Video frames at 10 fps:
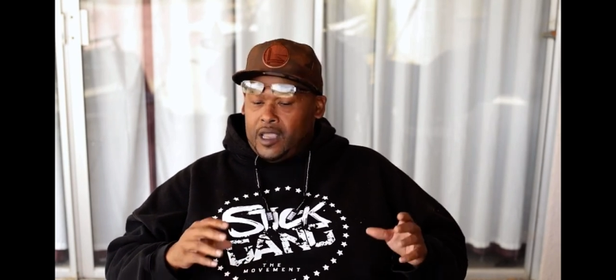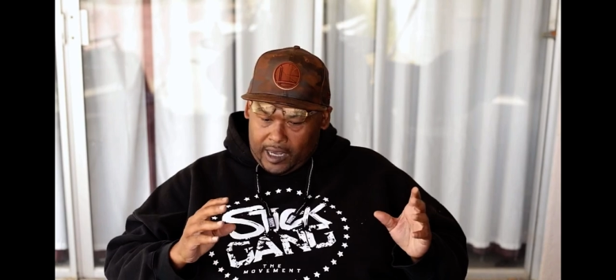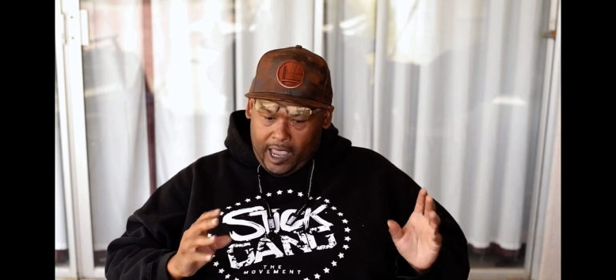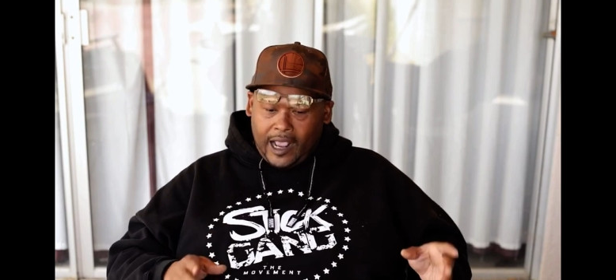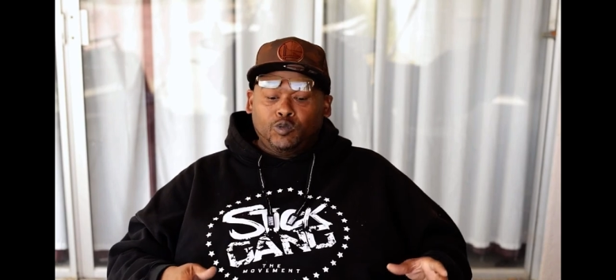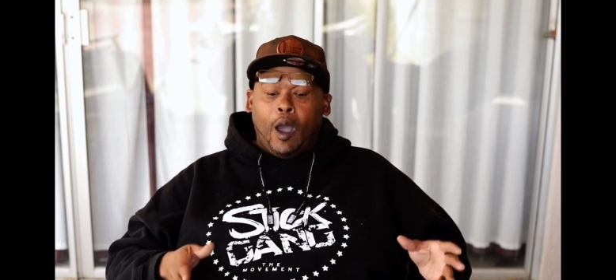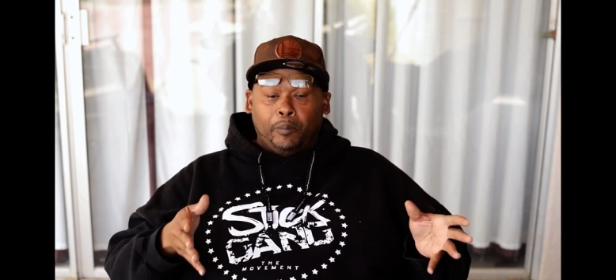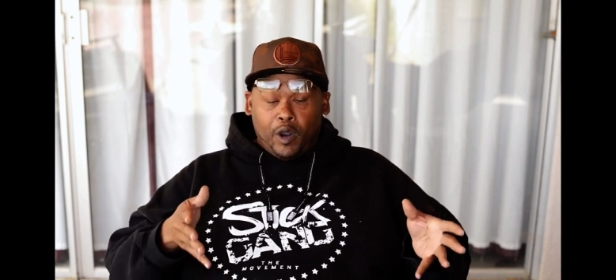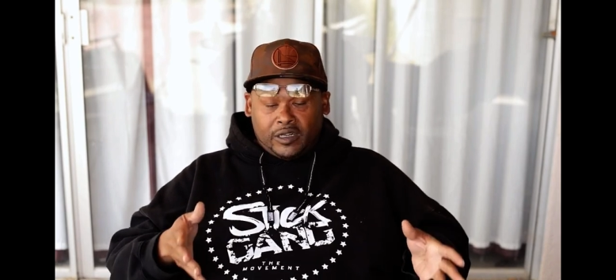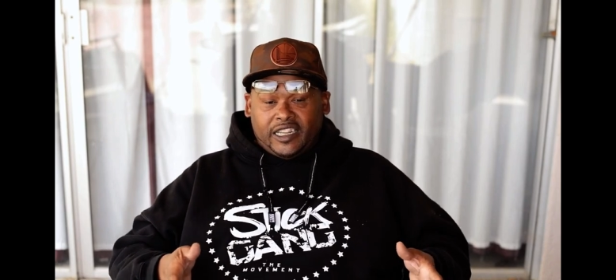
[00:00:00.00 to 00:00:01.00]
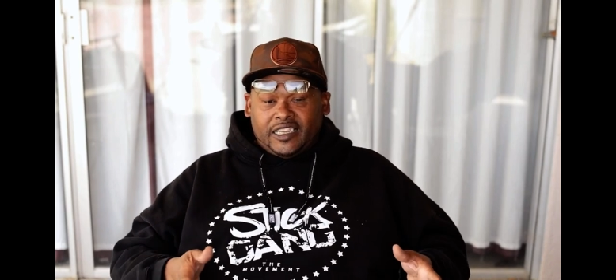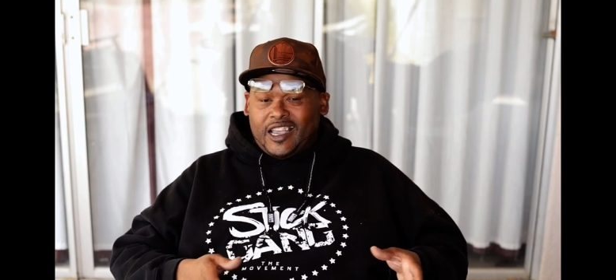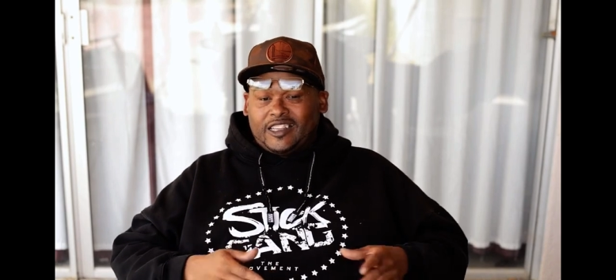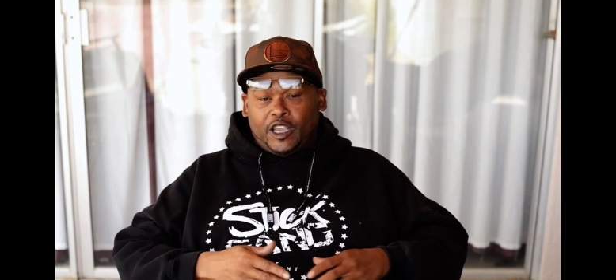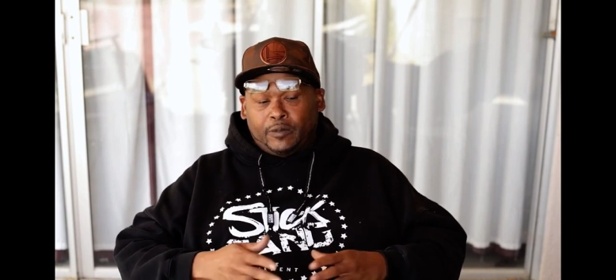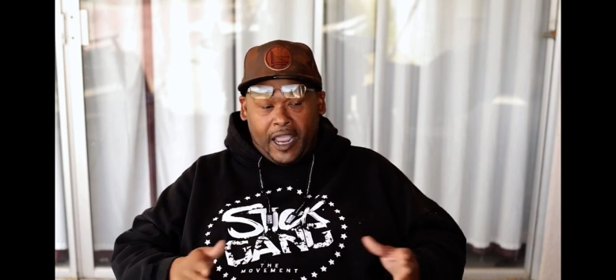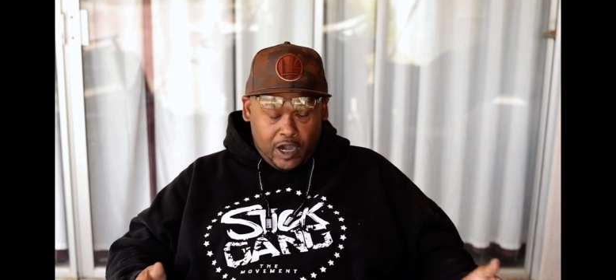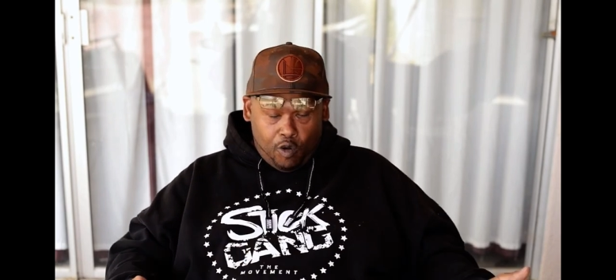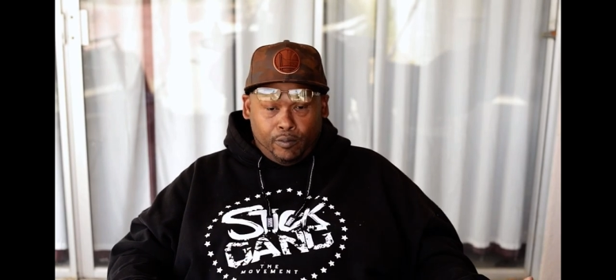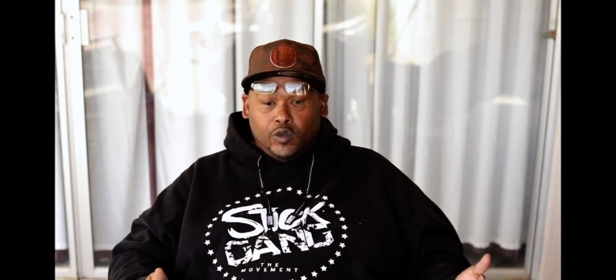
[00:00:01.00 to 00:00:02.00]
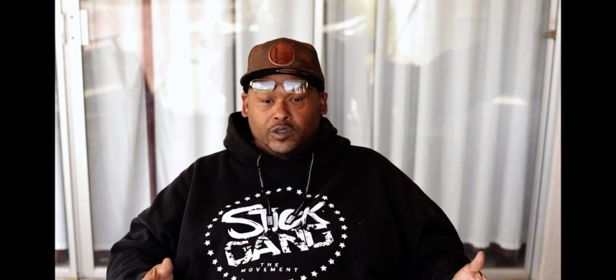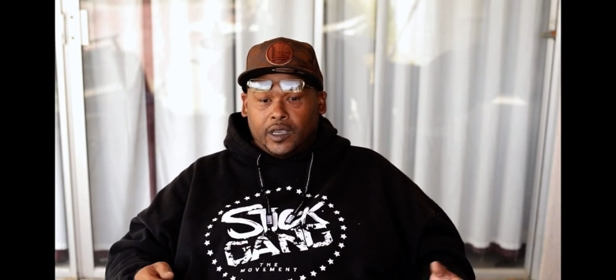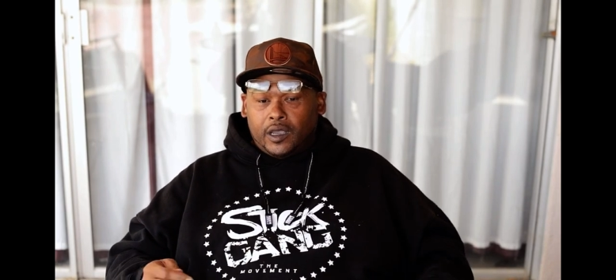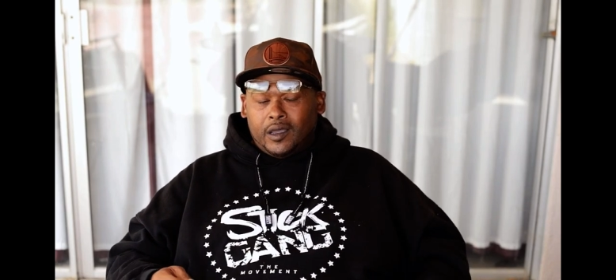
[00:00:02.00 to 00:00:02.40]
Yeah, that's why I brought DJs. They know music.